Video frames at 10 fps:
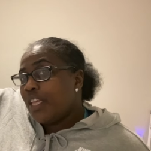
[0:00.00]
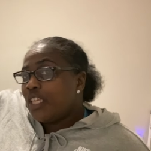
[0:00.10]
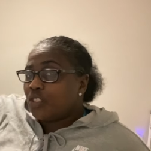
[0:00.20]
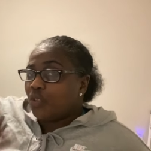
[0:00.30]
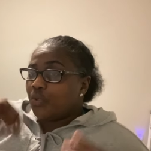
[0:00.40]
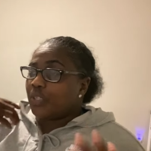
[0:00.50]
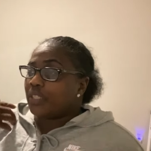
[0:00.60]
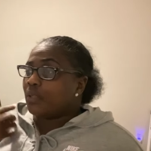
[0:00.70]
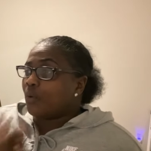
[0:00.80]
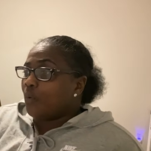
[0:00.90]
so you
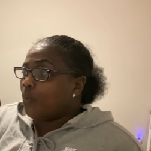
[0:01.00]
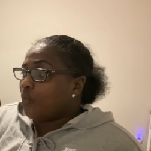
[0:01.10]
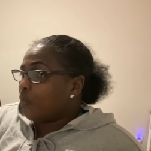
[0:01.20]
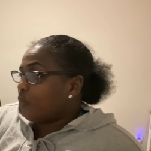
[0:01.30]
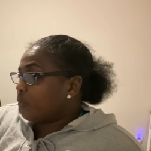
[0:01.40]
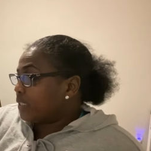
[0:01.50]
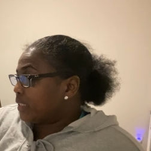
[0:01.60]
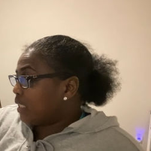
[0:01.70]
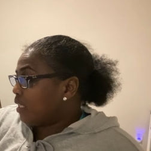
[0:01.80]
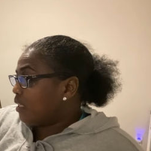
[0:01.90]
can
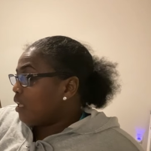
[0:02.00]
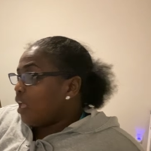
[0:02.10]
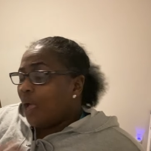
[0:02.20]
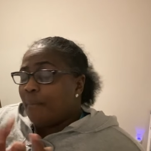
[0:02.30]
see it.